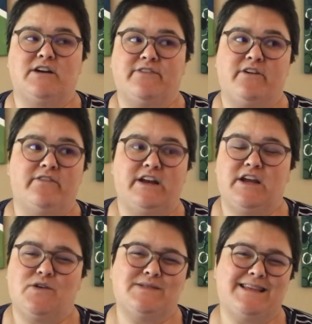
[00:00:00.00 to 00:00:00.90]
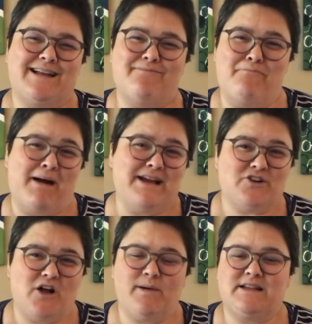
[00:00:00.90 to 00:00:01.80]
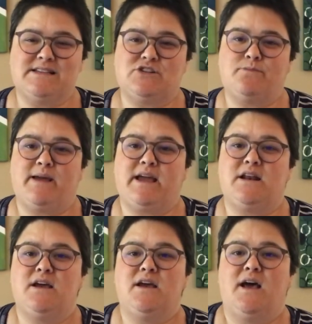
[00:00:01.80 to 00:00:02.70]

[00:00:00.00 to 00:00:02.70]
different videos that might talk about incision pain,